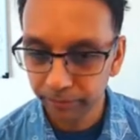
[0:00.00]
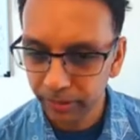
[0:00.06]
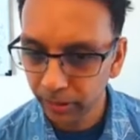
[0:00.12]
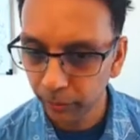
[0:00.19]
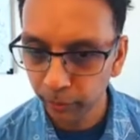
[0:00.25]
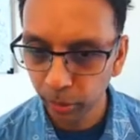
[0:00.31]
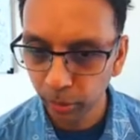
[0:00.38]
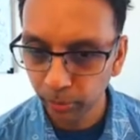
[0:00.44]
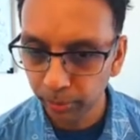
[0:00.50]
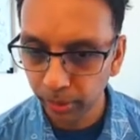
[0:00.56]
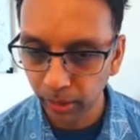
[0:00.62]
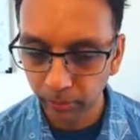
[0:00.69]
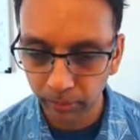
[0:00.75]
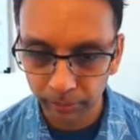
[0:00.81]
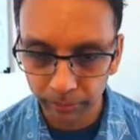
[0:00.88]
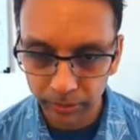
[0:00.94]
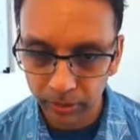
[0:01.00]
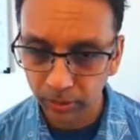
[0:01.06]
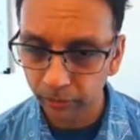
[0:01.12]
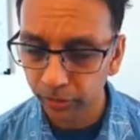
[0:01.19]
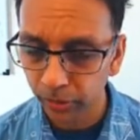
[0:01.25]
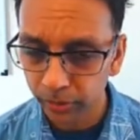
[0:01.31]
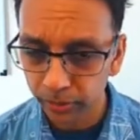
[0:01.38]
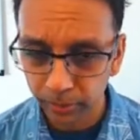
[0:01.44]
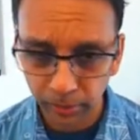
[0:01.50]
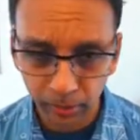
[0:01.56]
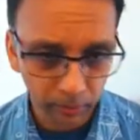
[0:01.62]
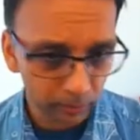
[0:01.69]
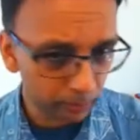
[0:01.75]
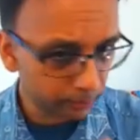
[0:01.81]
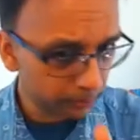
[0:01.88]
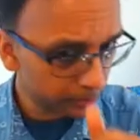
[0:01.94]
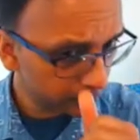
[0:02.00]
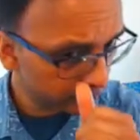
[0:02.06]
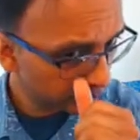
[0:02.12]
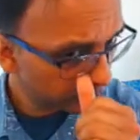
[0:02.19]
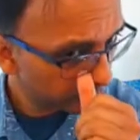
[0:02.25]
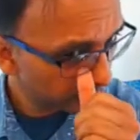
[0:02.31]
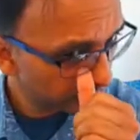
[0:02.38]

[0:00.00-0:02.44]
simple problems, obvious problems,